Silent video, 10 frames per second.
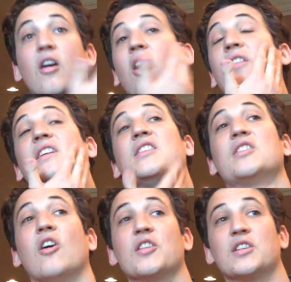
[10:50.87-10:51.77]
all these
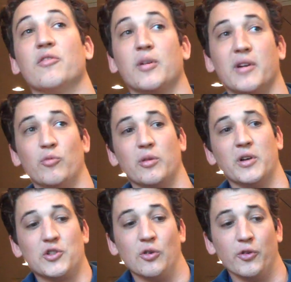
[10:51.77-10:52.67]
scars come from. I have one on
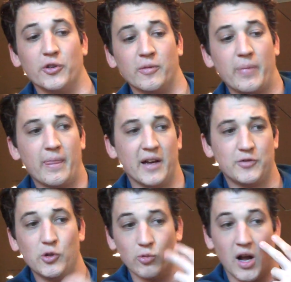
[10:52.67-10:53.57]
my shoulder. I have
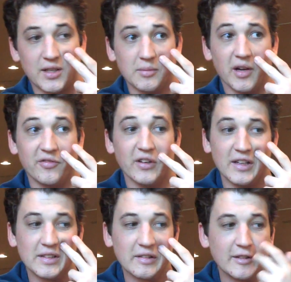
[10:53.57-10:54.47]
2 rocks on my
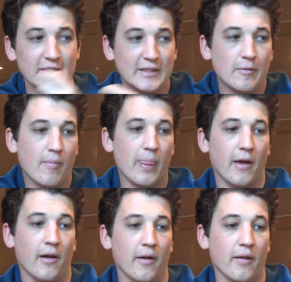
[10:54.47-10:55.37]
face.
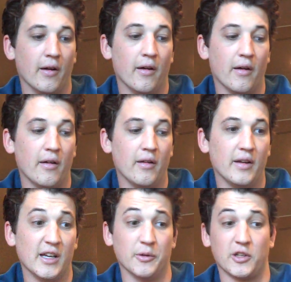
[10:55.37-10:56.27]
And
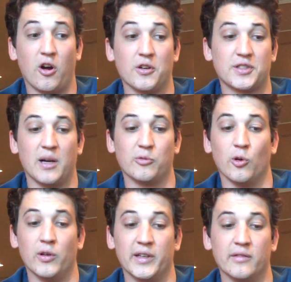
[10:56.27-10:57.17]
when the car stopped
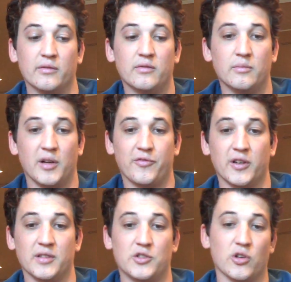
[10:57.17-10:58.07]
rolling, my
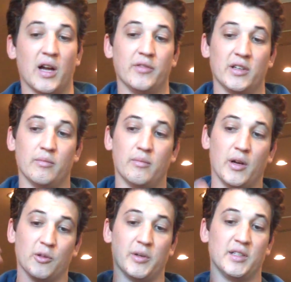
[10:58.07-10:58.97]
friend's driving, my
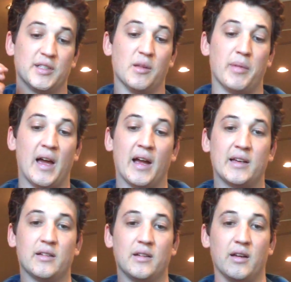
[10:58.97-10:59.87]
other buddy's in the
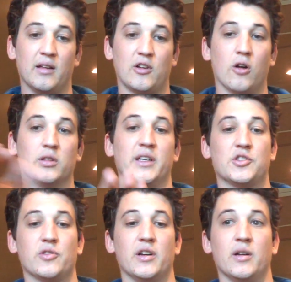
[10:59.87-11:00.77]
back. The car lands
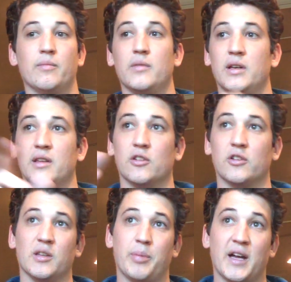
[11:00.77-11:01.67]
straight up, and they
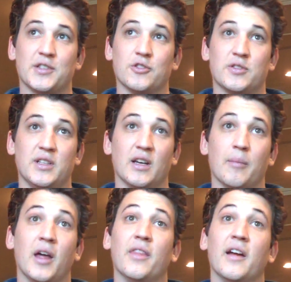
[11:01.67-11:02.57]
the passenger seat, and
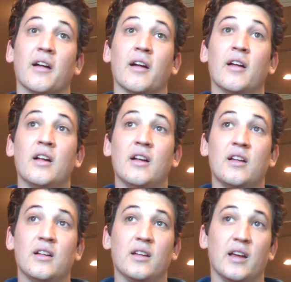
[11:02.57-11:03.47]
I'm not there.
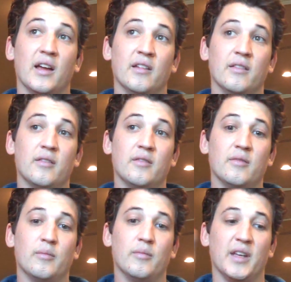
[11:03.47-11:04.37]
And
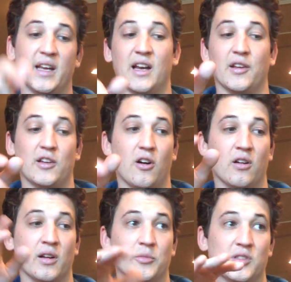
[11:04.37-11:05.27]
they get out of the car,
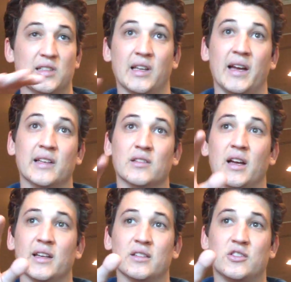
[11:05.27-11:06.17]
and I'm just laying
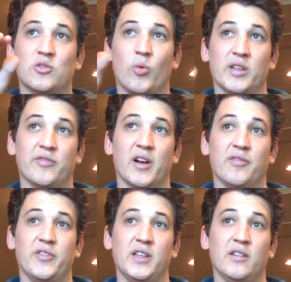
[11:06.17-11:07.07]
like 25
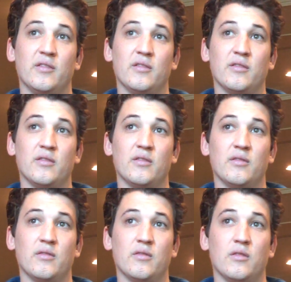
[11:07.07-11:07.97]
feet
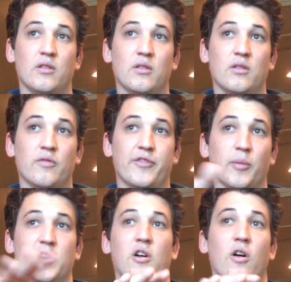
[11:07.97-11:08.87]
from
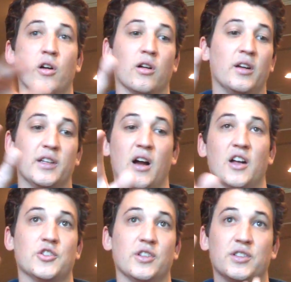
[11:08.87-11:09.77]
the car,
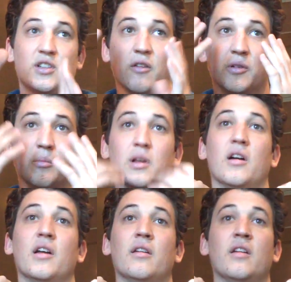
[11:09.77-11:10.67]
unconscious, covered in
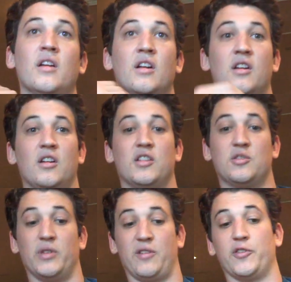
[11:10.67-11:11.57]
blood.
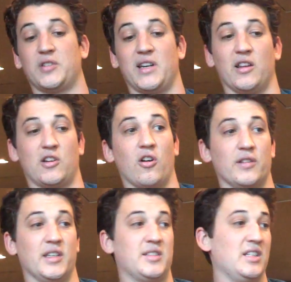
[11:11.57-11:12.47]
So when they first got out of the car
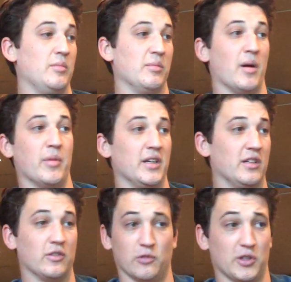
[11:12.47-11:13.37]
and they see me, my buddy
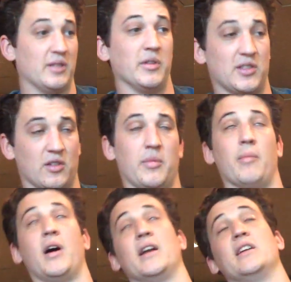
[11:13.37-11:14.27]
looked at me, saw my
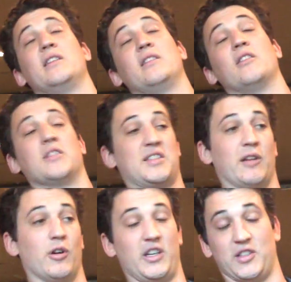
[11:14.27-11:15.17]
body on the side
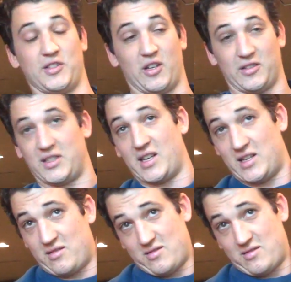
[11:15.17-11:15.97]
road. He just thought I was dead.